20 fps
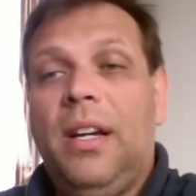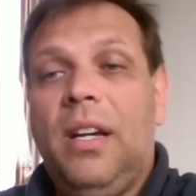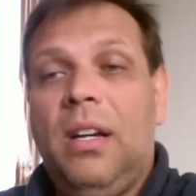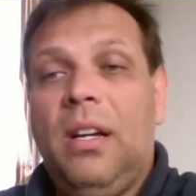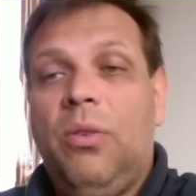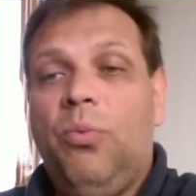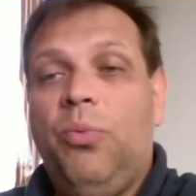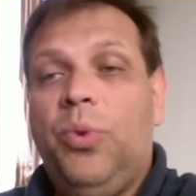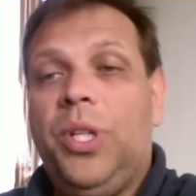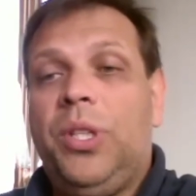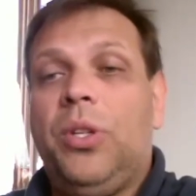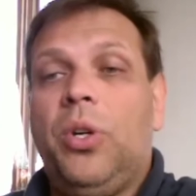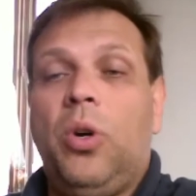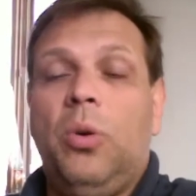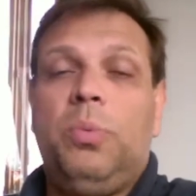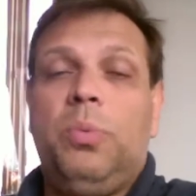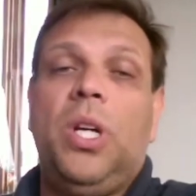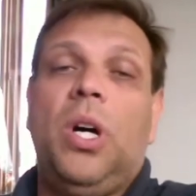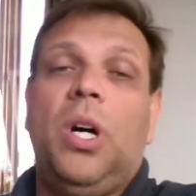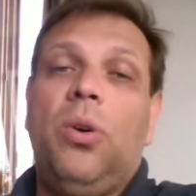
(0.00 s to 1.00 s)
we
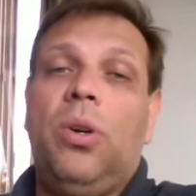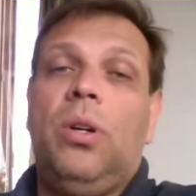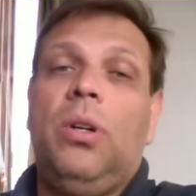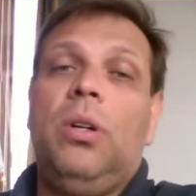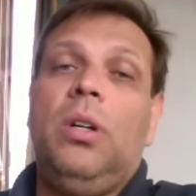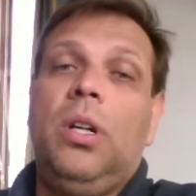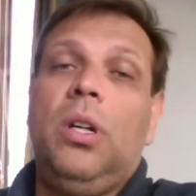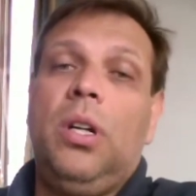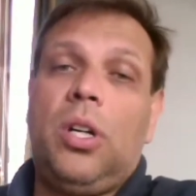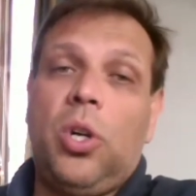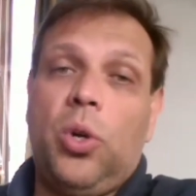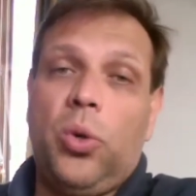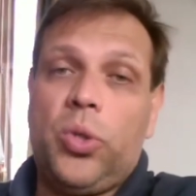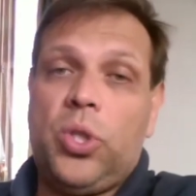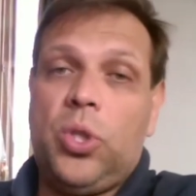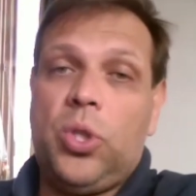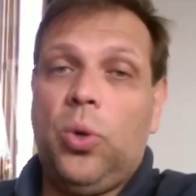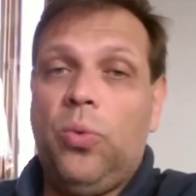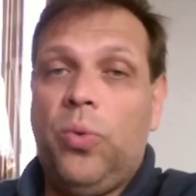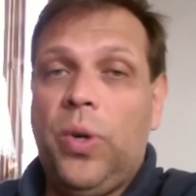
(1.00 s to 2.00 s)
dropped our
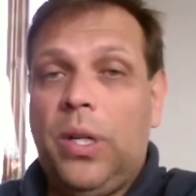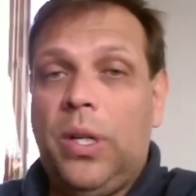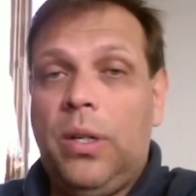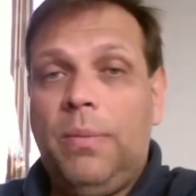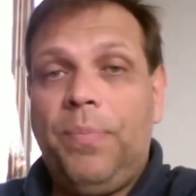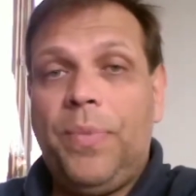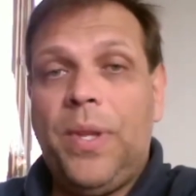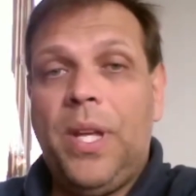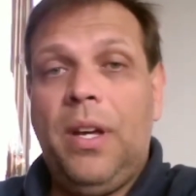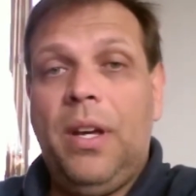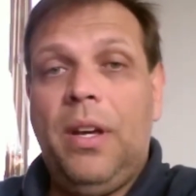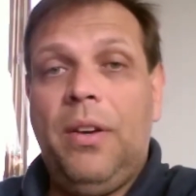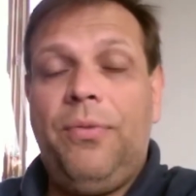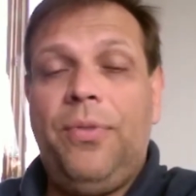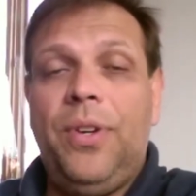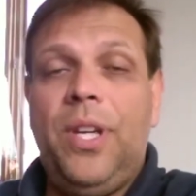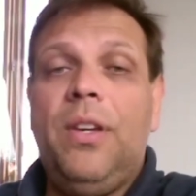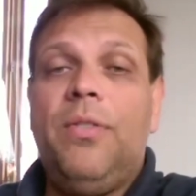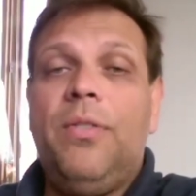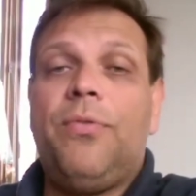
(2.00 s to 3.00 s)
crossover
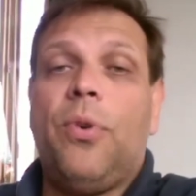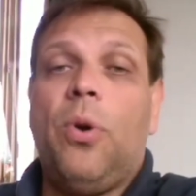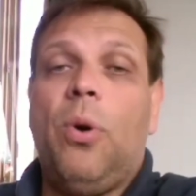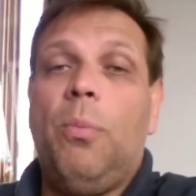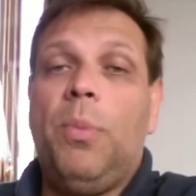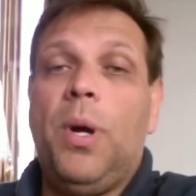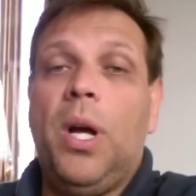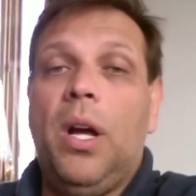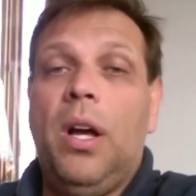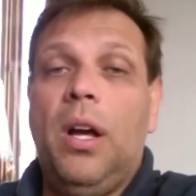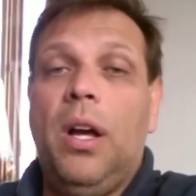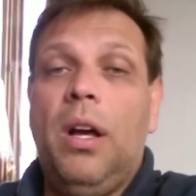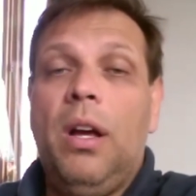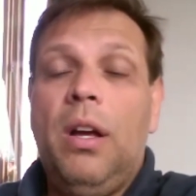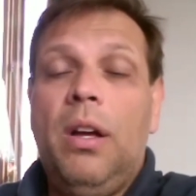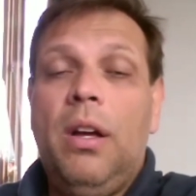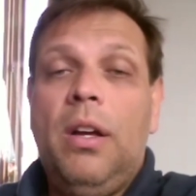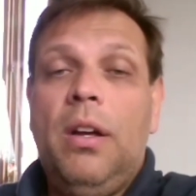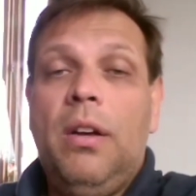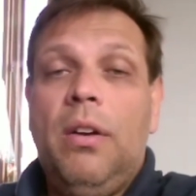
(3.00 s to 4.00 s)
fee from
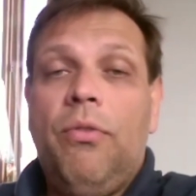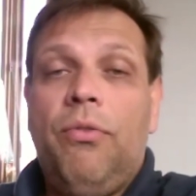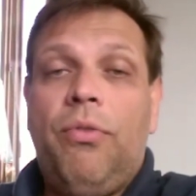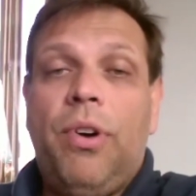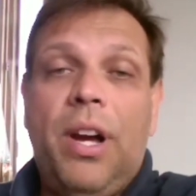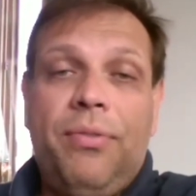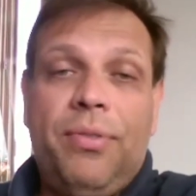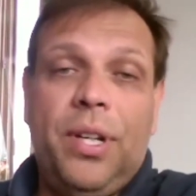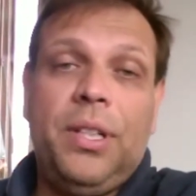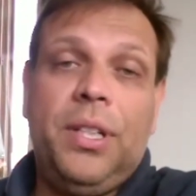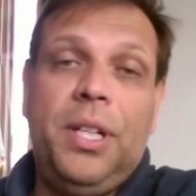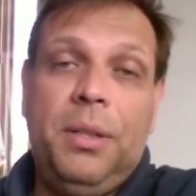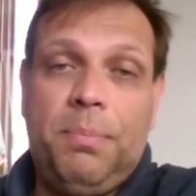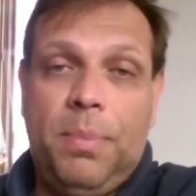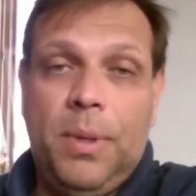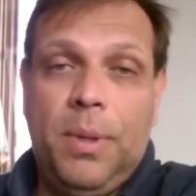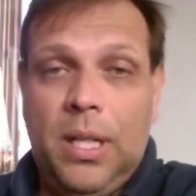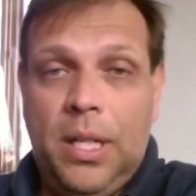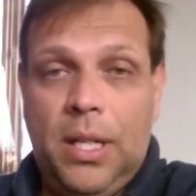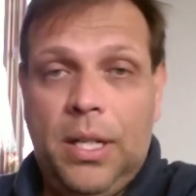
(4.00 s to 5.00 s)
500
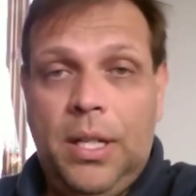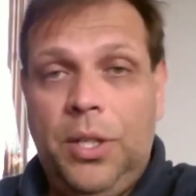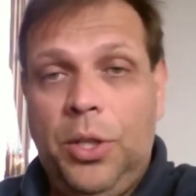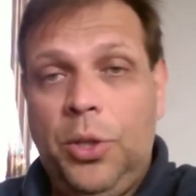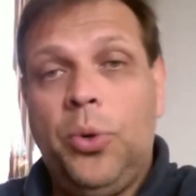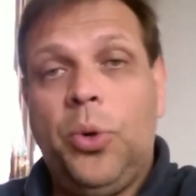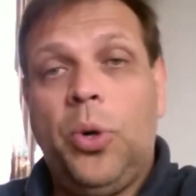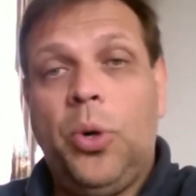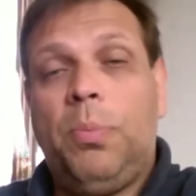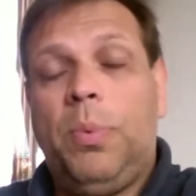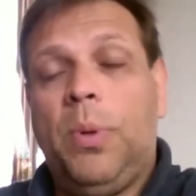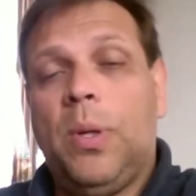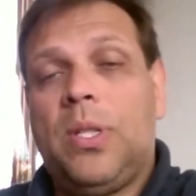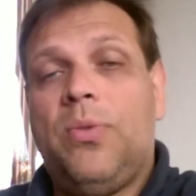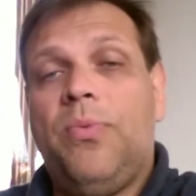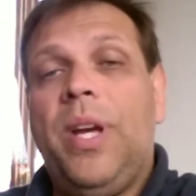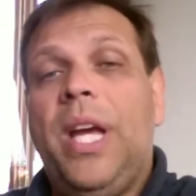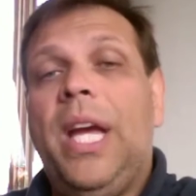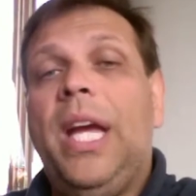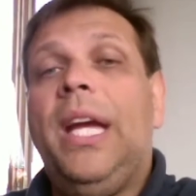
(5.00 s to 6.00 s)
euro plus
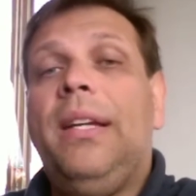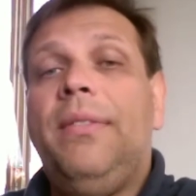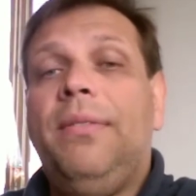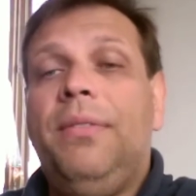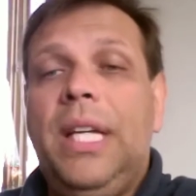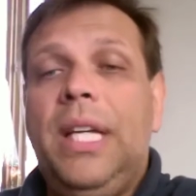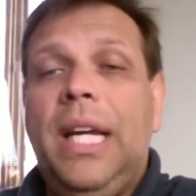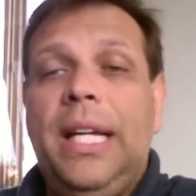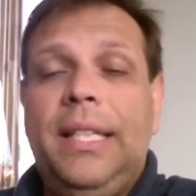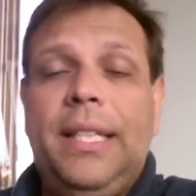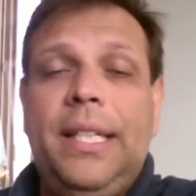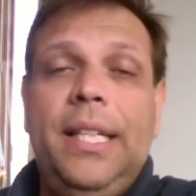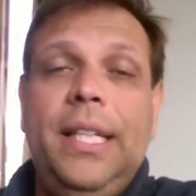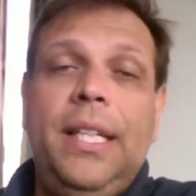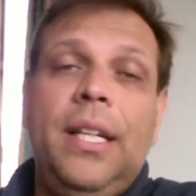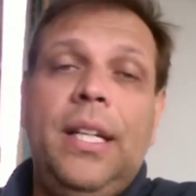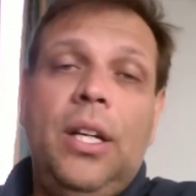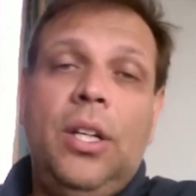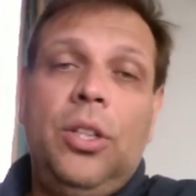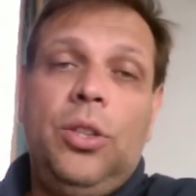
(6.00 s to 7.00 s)
VAT
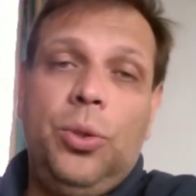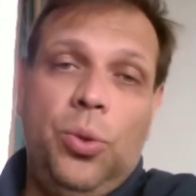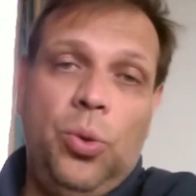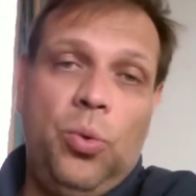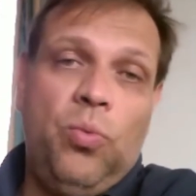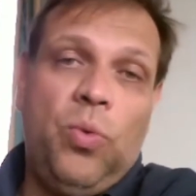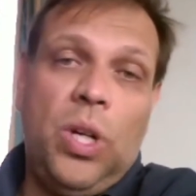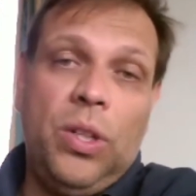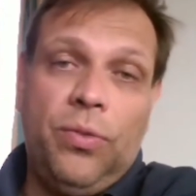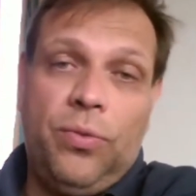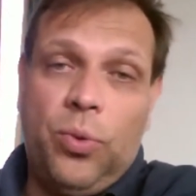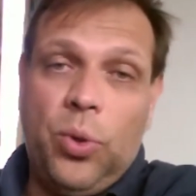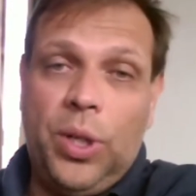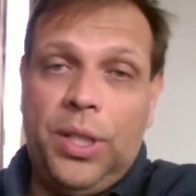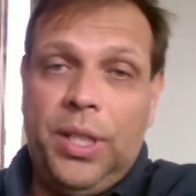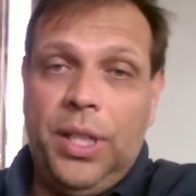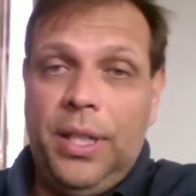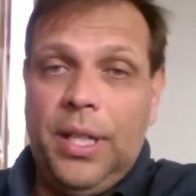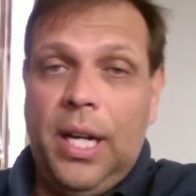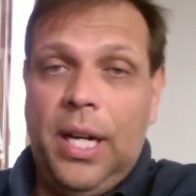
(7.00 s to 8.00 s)
to
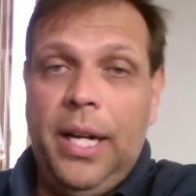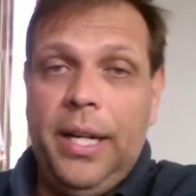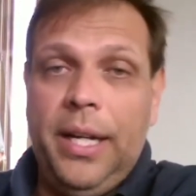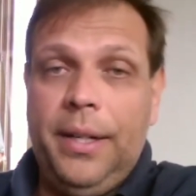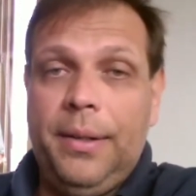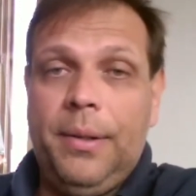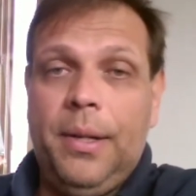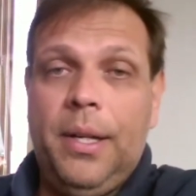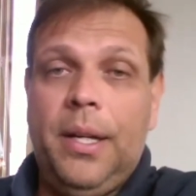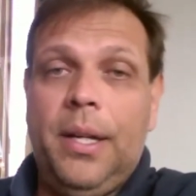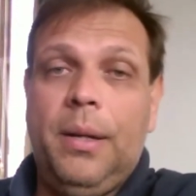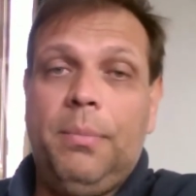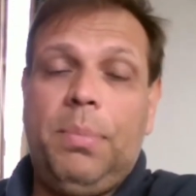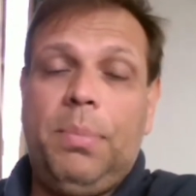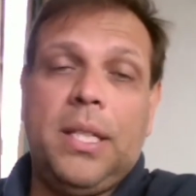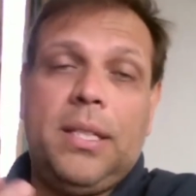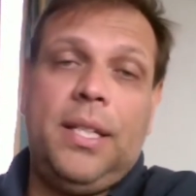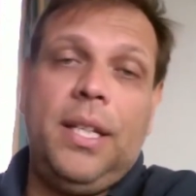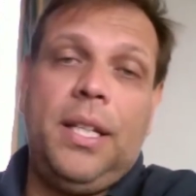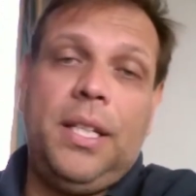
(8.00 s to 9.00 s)
149
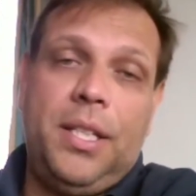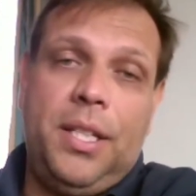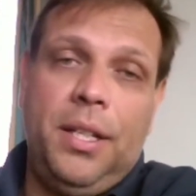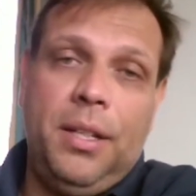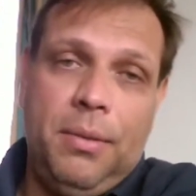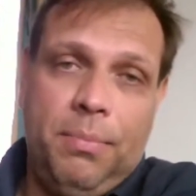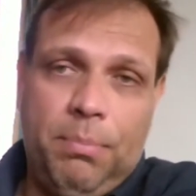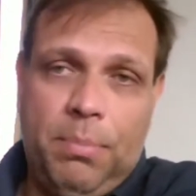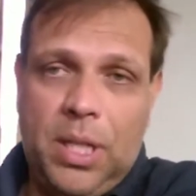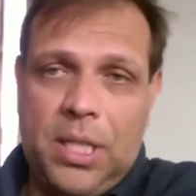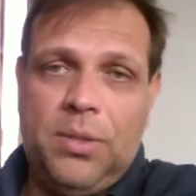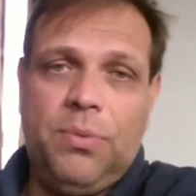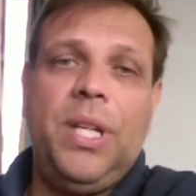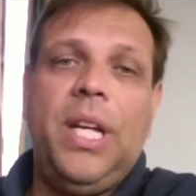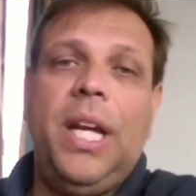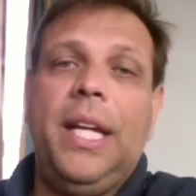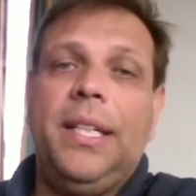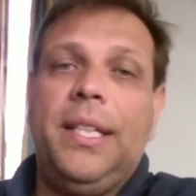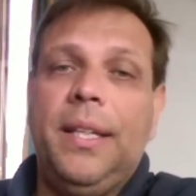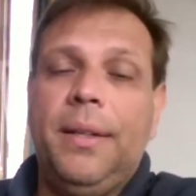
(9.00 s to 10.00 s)
plus 60 plus
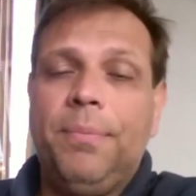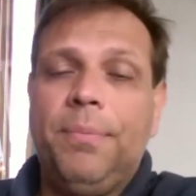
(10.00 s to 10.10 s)
VAT.